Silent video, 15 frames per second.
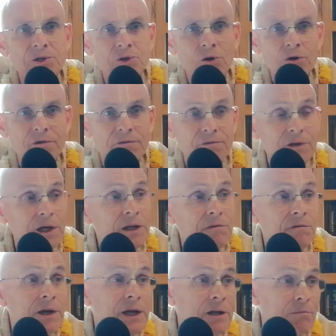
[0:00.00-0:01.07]
preserved and
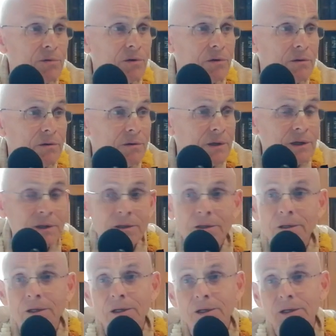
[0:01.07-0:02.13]
available.
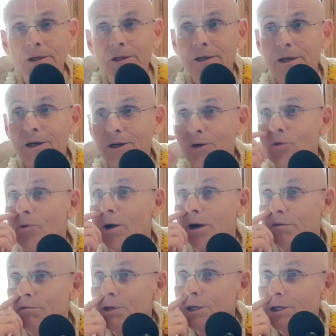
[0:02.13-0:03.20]
And uh, who
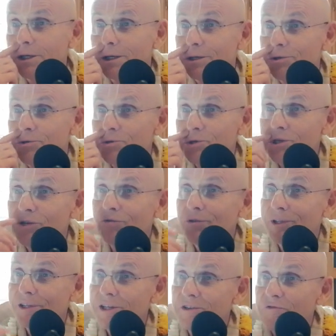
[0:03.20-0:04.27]
are we to deal
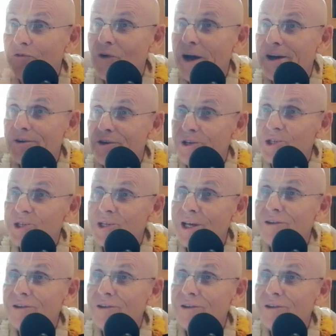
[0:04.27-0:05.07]
with these finer